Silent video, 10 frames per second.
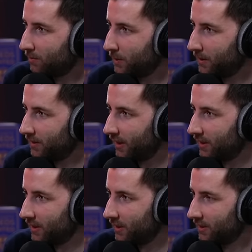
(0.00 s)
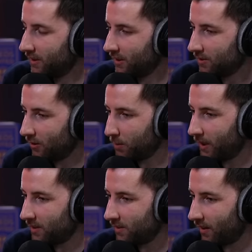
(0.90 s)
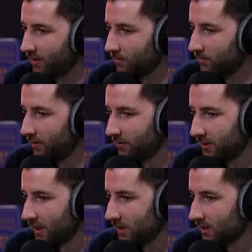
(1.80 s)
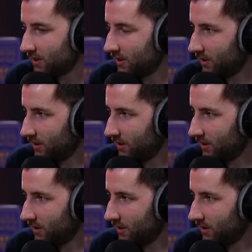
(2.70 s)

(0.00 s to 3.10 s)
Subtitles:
but they sort of played in tandem very, very nicely.